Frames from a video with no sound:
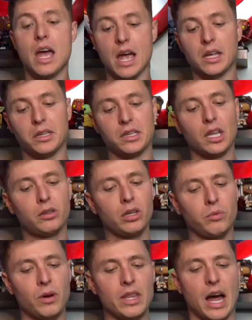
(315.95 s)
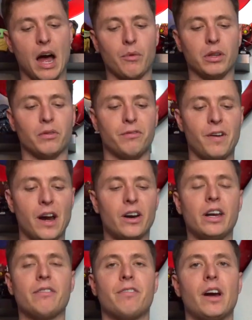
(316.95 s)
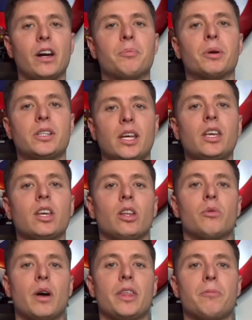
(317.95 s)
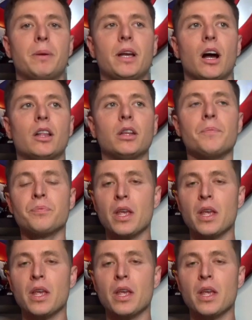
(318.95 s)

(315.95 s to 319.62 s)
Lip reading: this is one that I was very, very particular with, because